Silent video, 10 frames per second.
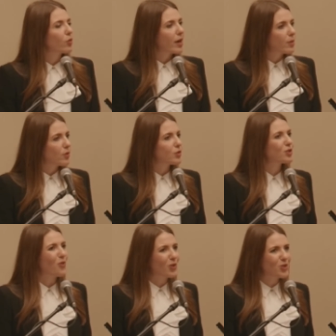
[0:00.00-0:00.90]
an incredible
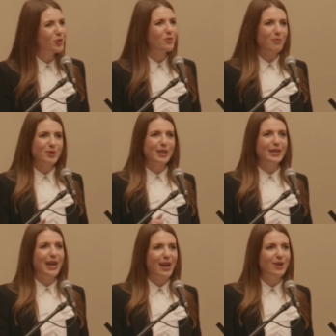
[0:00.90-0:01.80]
sport shooter,
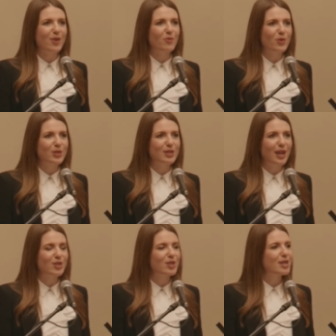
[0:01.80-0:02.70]
represent Canada on the world
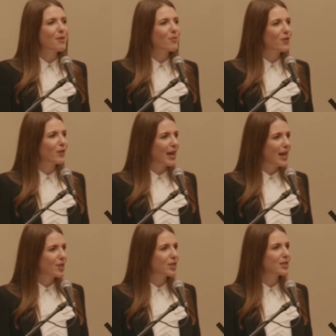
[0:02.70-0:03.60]
stage on a number of
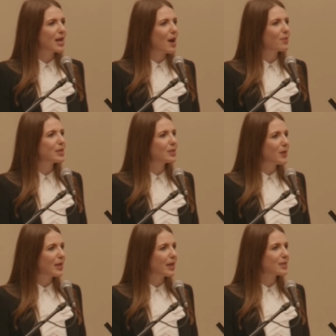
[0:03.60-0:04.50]
occasions, come and
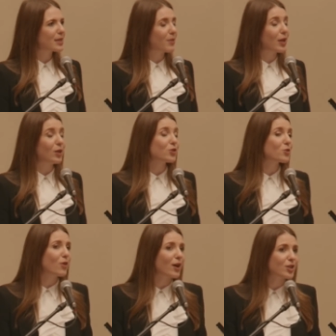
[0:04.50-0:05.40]
speak at committee. And you
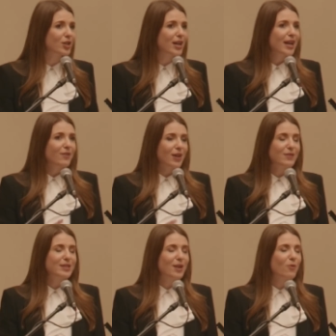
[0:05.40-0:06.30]
should watch, if you
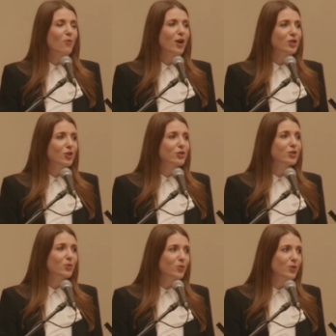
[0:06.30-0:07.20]
haven't seen it, watch her
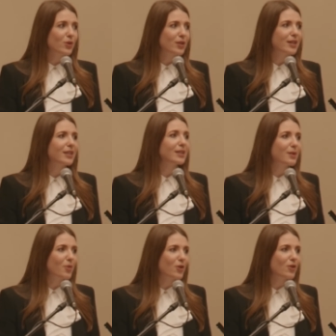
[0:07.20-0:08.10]
school, the
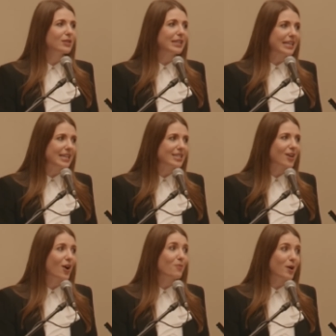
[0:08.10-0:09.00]
Liberal
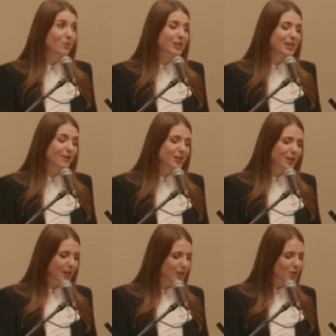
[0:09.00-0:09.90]
lead on public safety
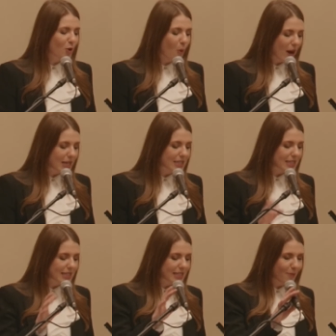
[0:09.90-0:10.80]
committee. It's quite
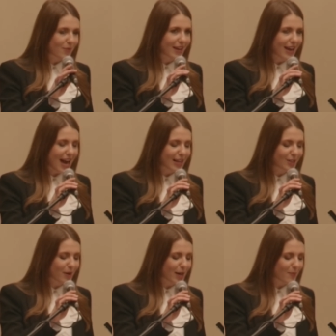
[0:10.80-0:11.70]
something I
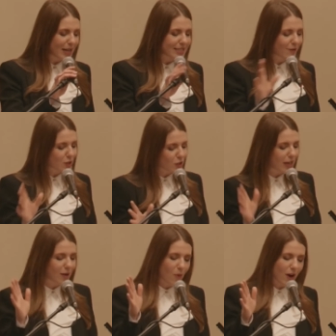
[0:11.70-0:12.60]
highly recommend. Have a
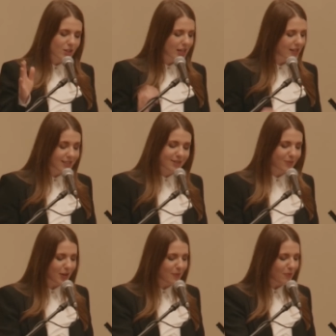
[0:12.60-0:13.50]
drink, watch it. It's
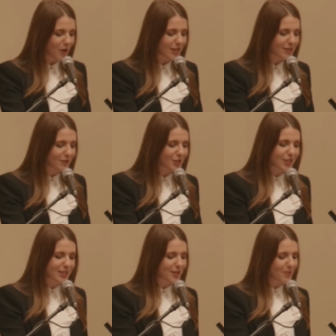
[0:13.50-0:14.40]
pretty impressive.
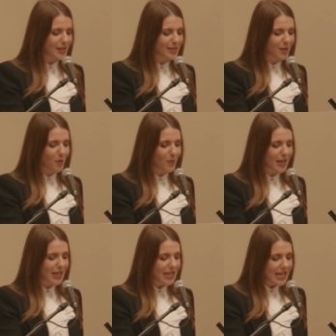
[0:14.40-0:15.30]
She's an amazing
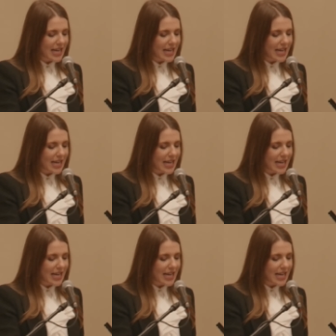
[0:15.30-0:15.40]
woman.